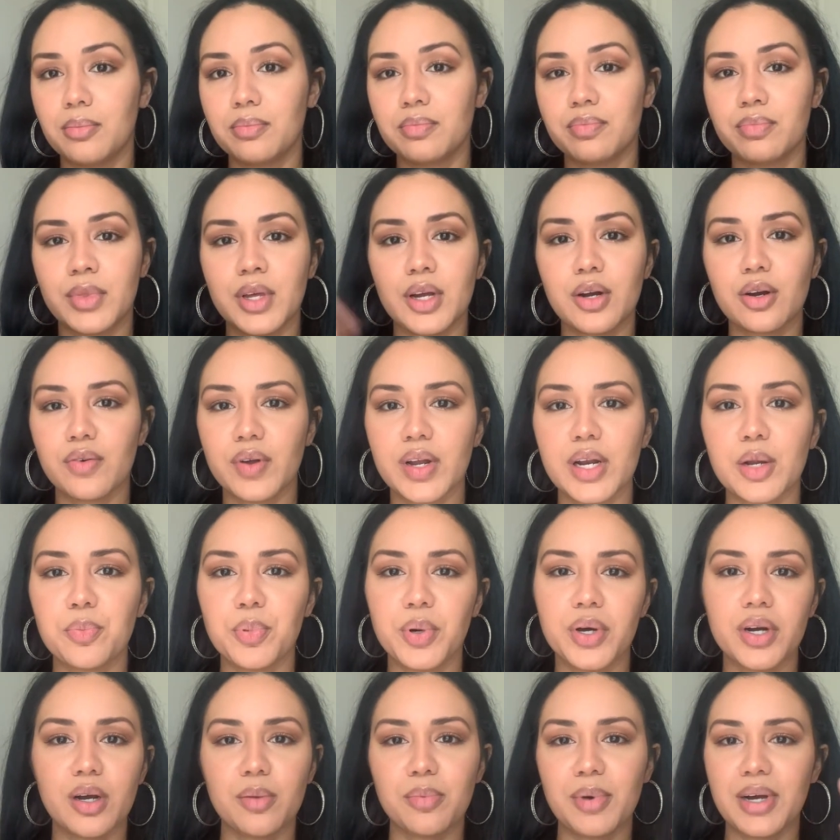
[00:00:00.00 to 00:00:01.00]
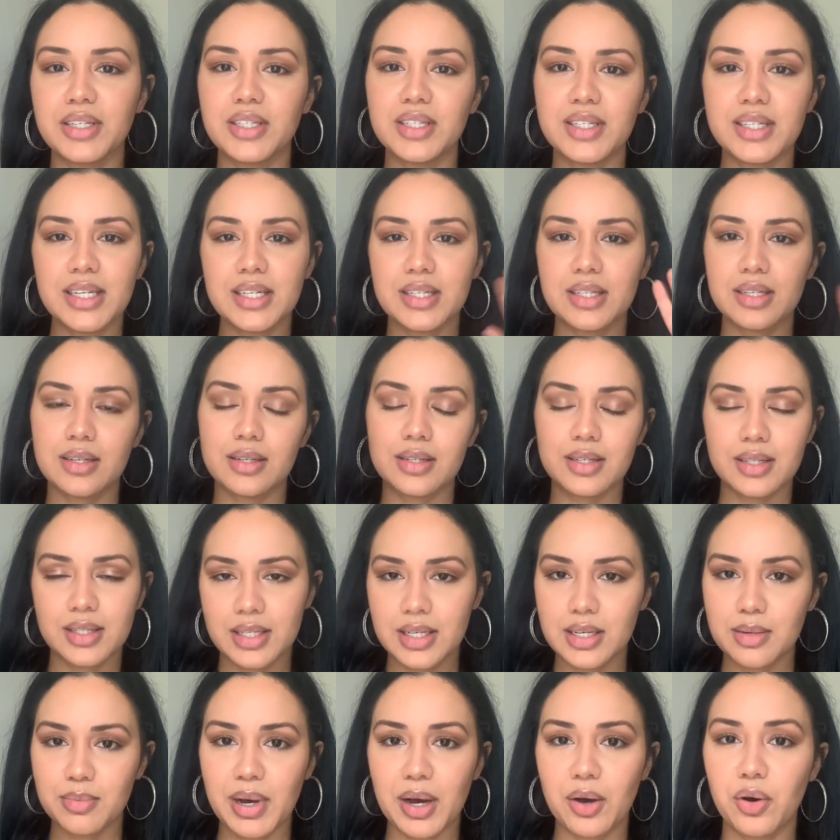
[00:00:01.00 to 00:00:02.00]
they're already put up. I just need to
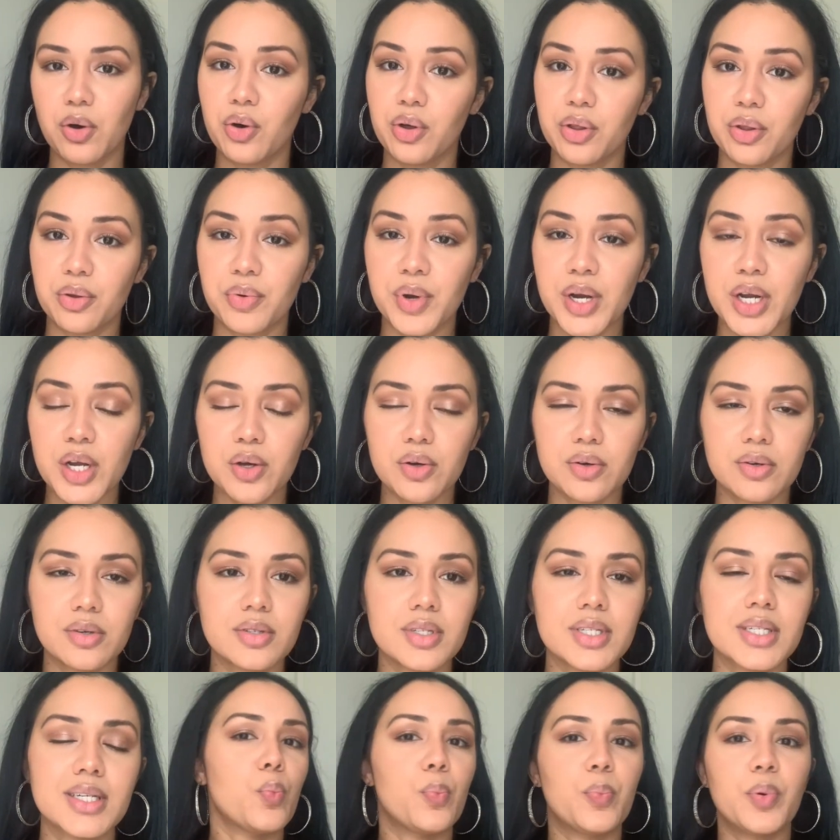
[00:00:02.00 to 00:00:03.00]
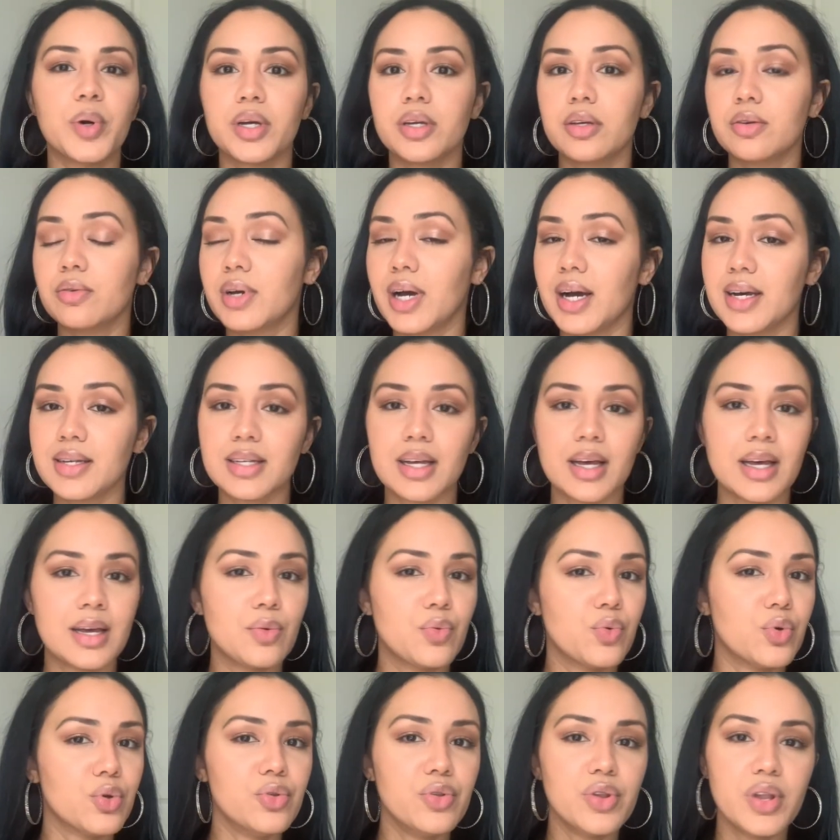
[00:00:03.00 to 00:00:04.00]
steam out all the wrinkles. But you guys, it
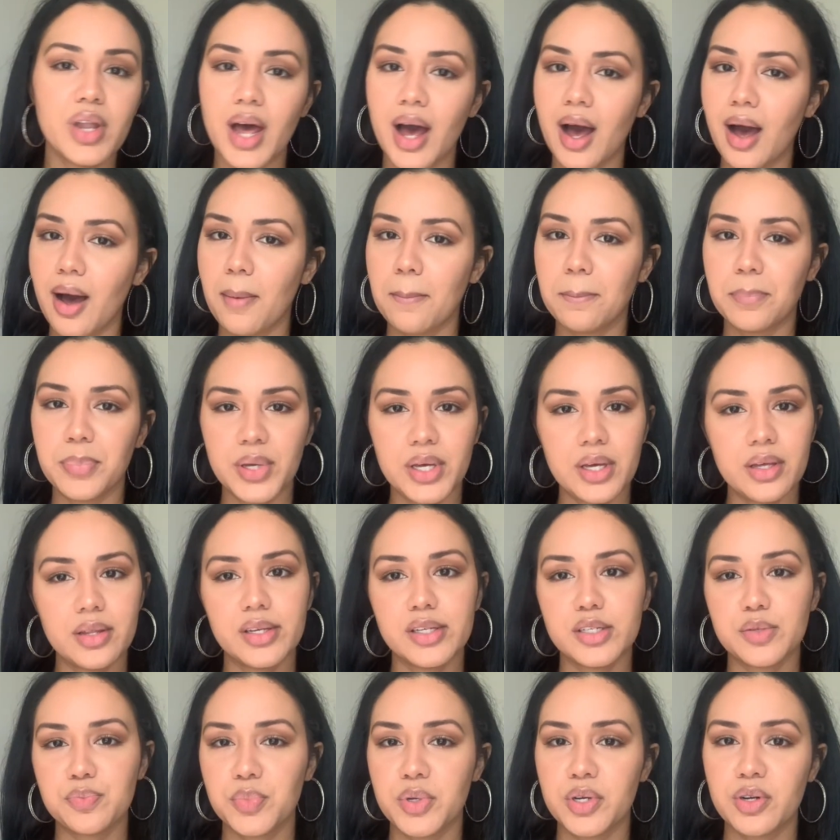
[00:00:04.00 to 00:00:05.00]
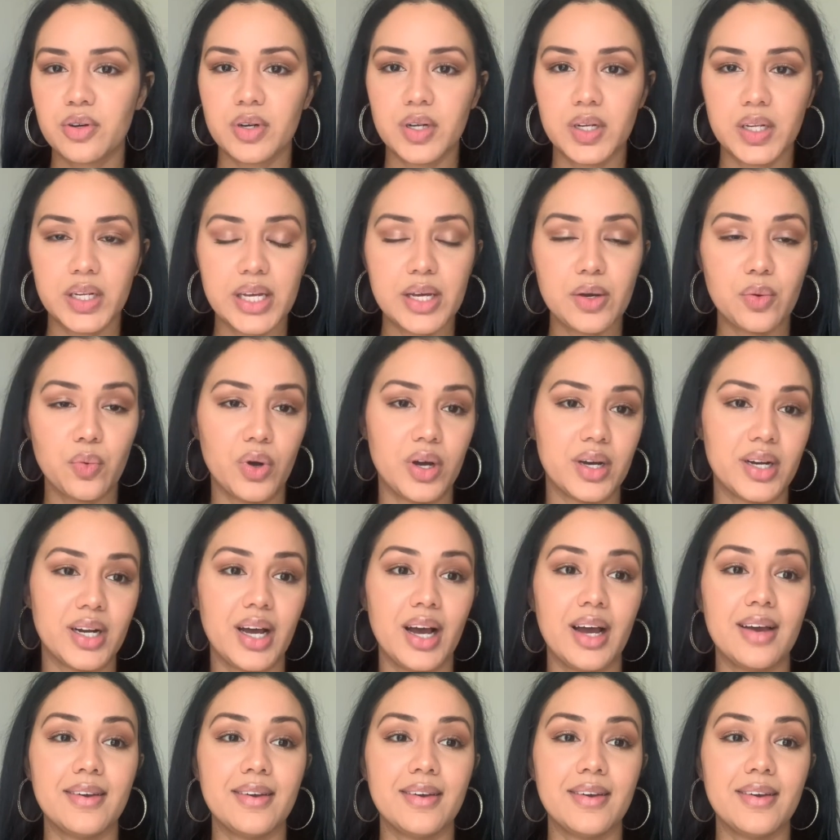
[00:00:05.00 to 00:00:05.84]
will not be this Pure Elite one.